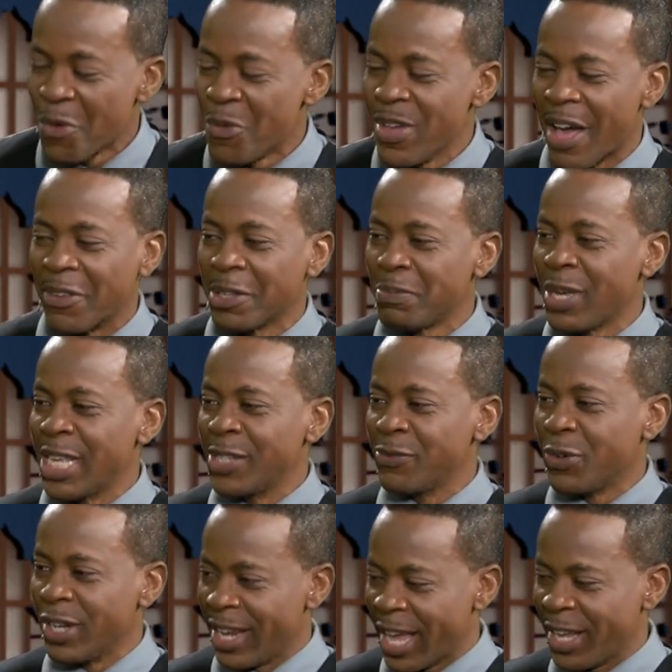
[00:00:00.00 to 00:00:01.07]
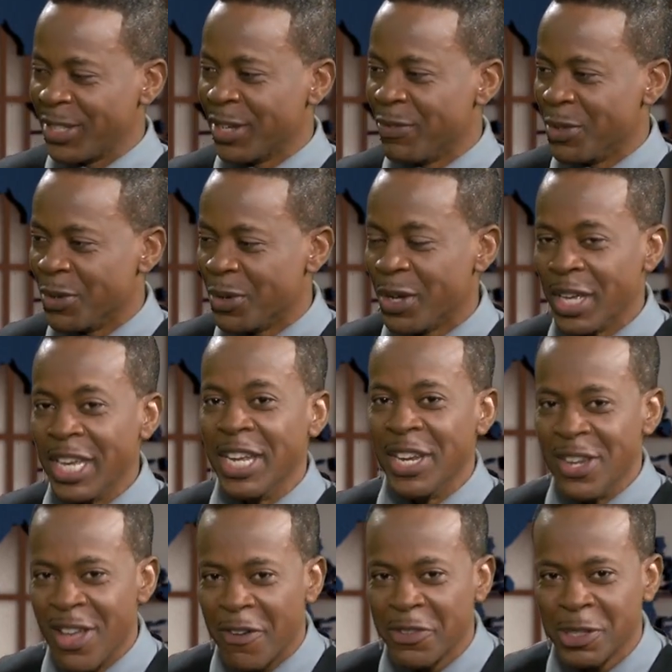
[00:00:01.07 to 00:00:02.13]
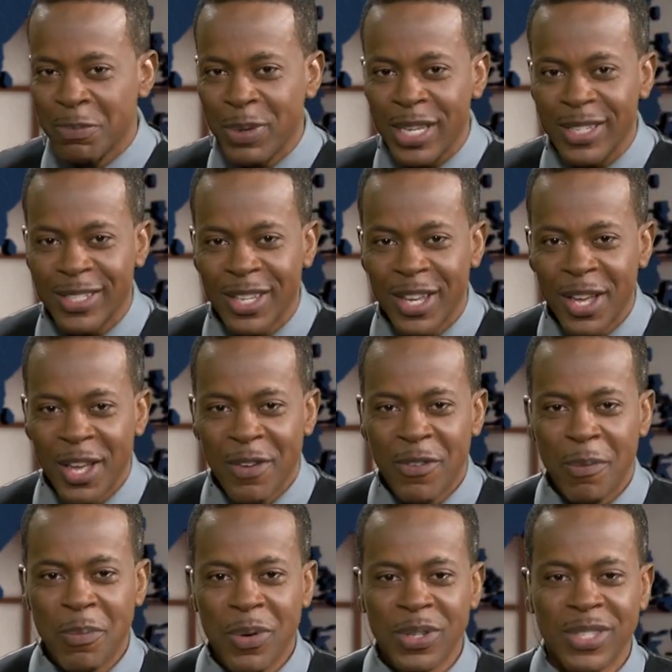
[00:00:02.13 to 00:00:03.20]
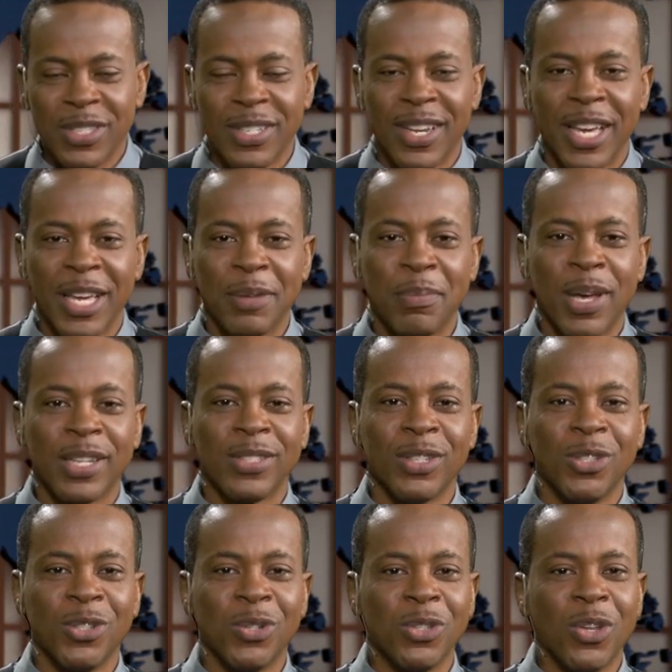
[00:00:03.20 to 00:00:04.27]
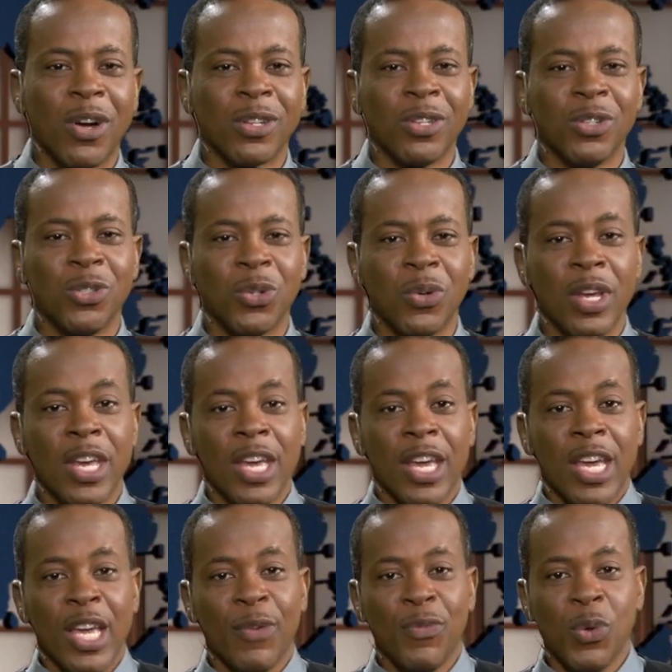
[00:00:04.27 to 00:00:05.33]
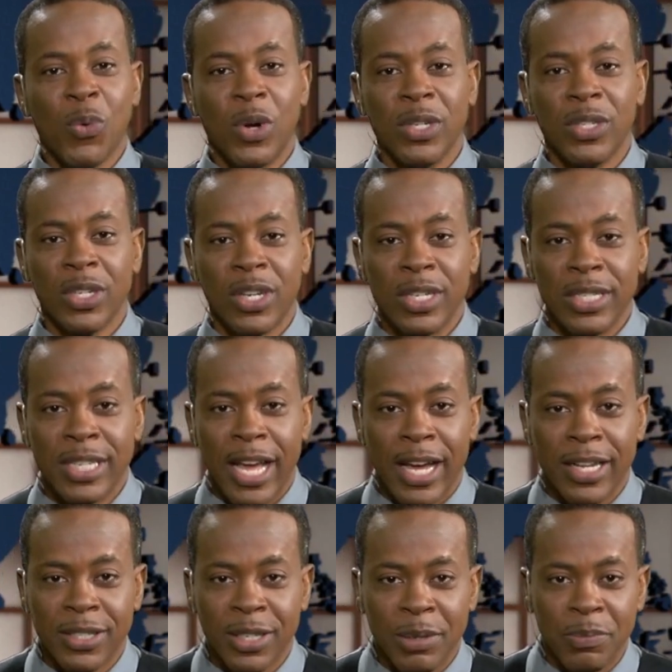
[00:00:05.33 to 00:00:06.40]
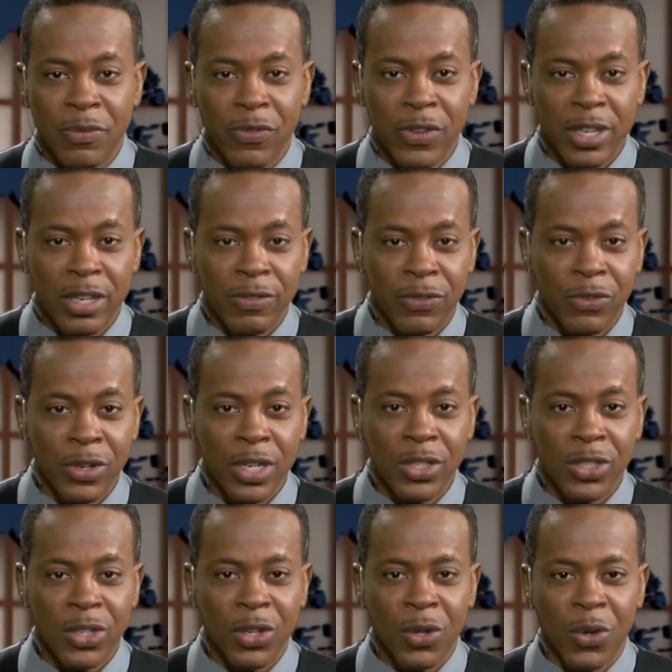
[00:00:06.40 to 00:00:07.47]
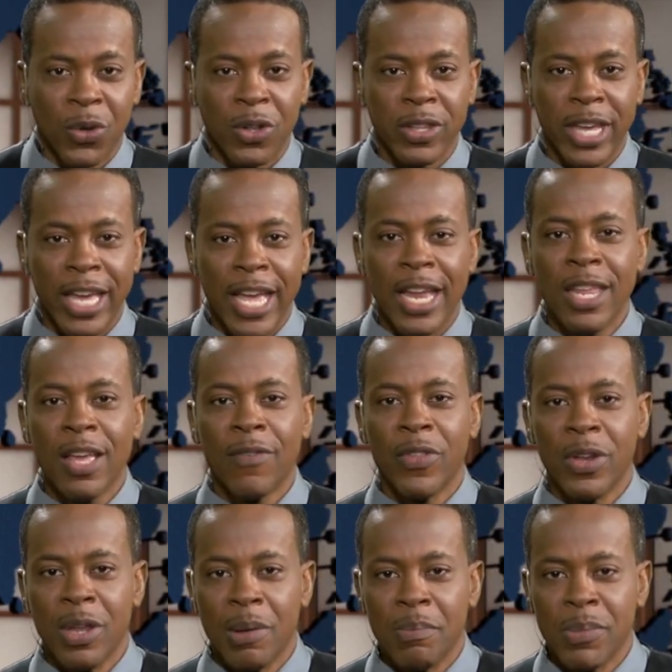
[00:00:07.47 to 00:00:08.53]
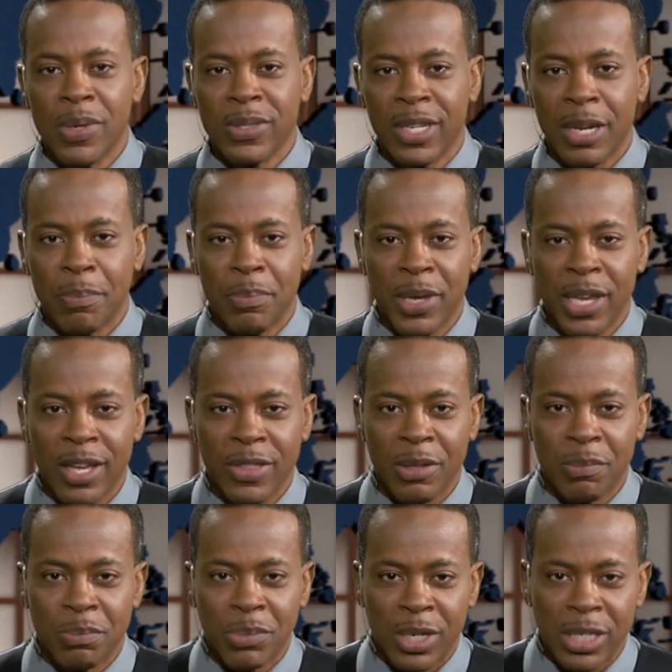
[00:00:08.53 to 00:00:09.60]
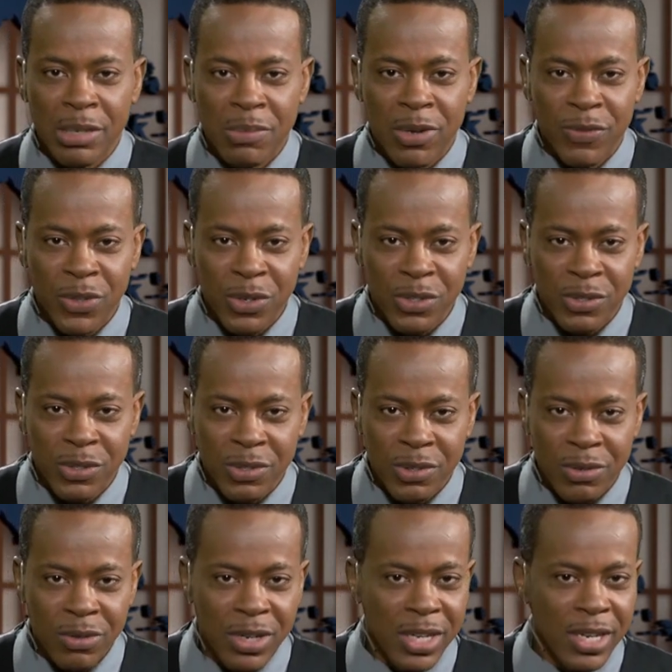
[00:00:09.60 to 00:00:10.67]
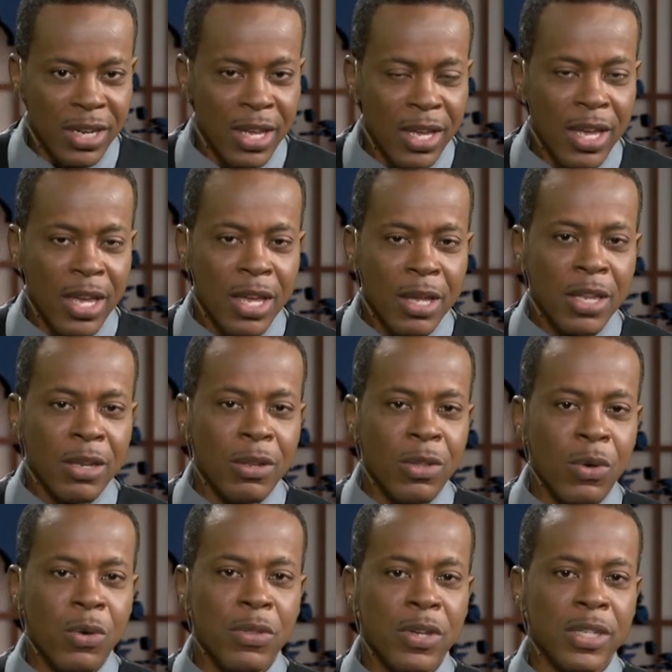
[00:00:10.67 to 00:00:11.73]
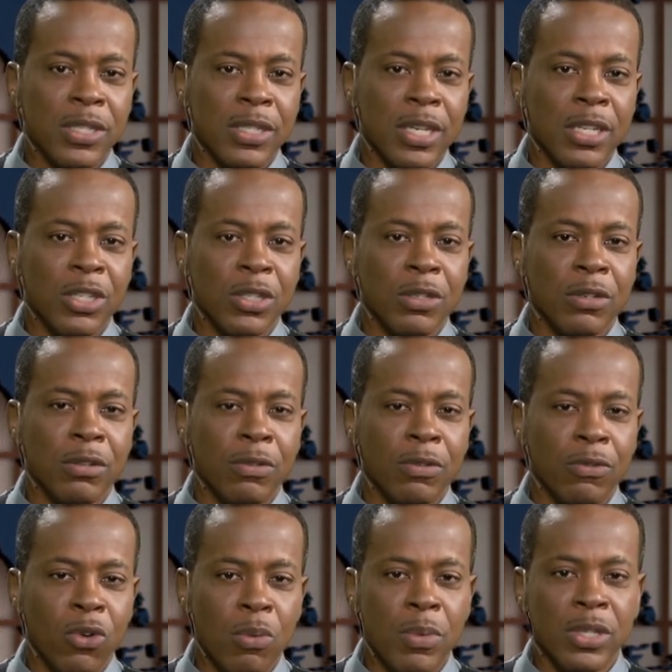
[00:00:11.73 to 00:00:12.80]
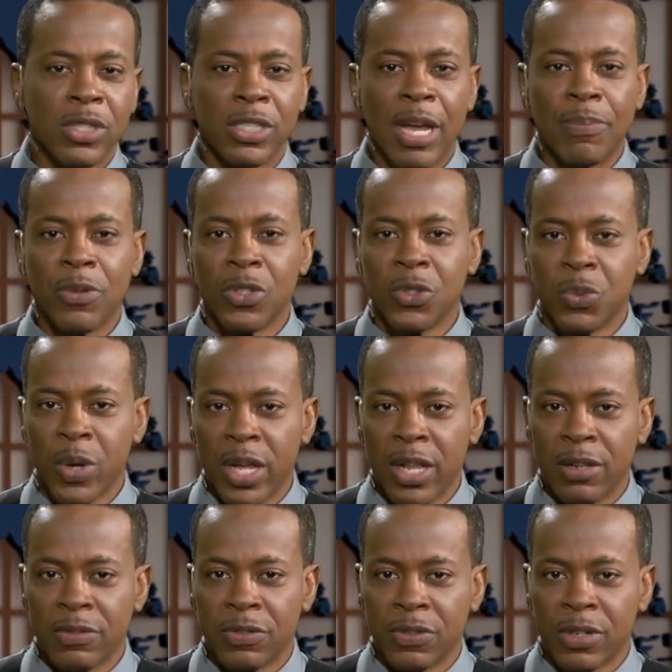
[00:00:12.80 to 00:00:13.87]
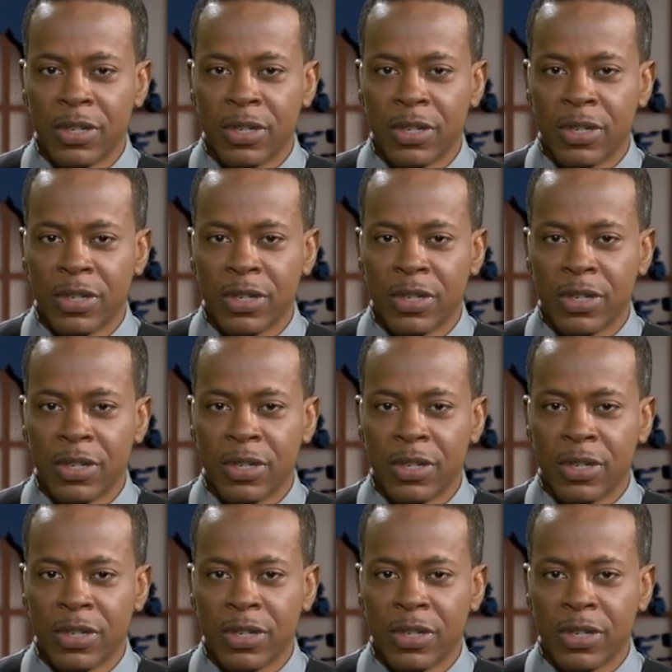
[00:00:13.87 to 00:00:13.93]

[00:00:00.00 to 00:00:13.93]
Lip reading: We have space for the likes of you, enough space for persons like Pastor Joe. Dr. Joe, if you want to contact him, feel free to call any of the numbers that appear at the bottom of your screen. Know this in Romans chapter 12